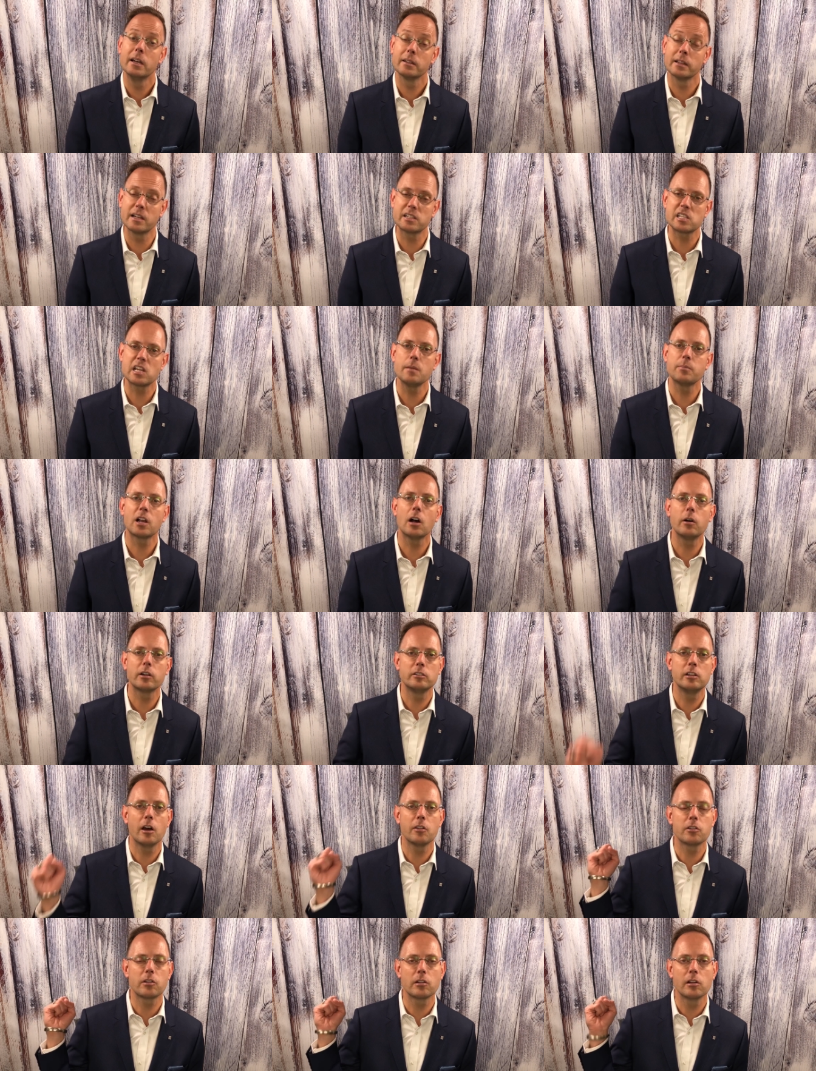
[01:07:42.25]
Let's keep going.
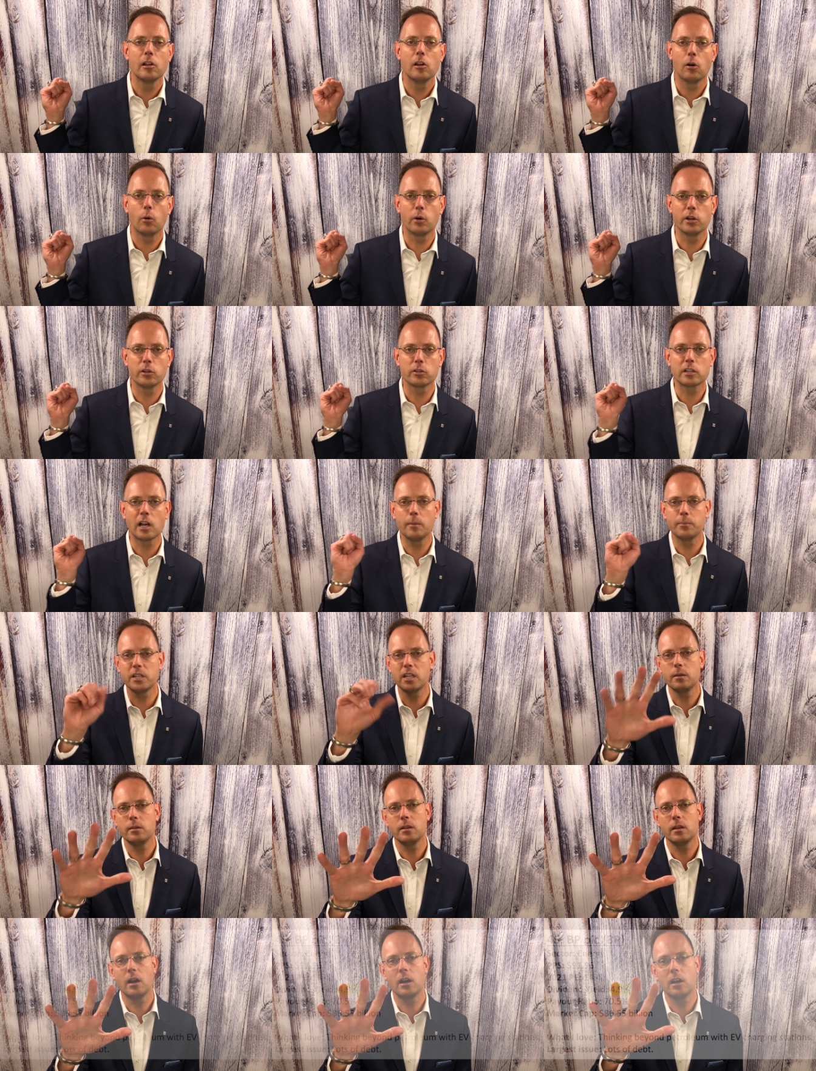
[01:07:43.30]
Another oil
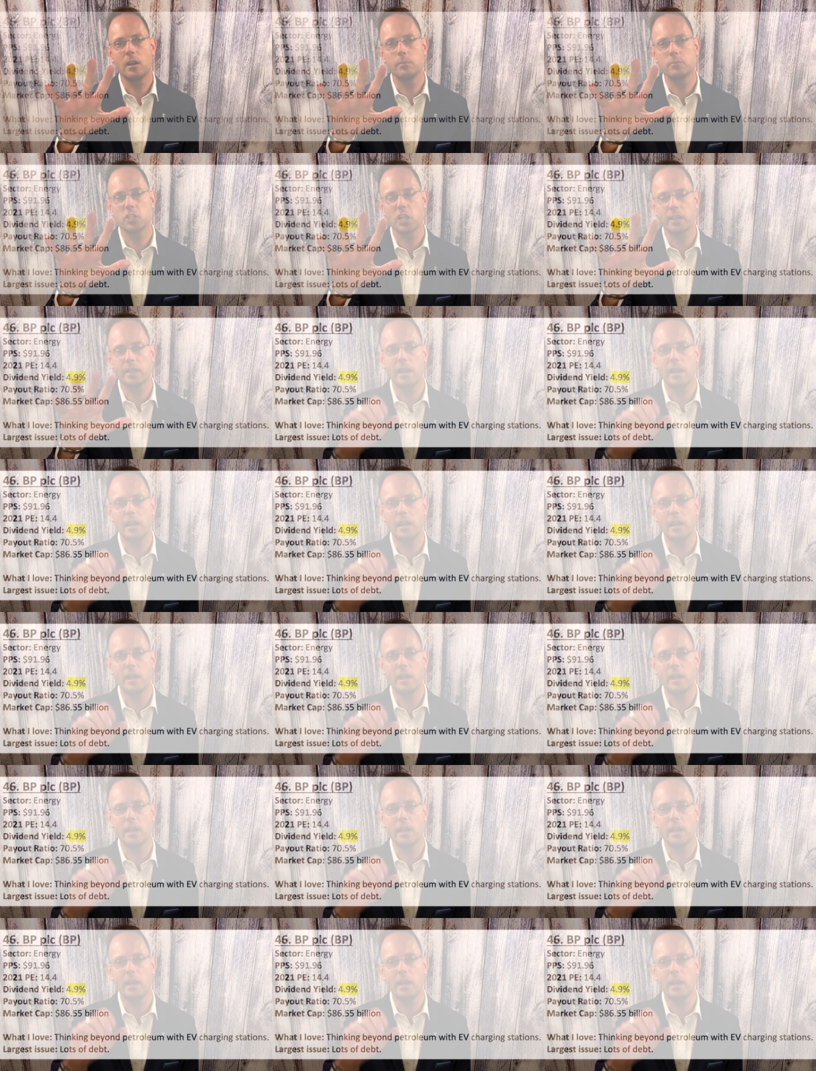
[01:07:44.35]
company, check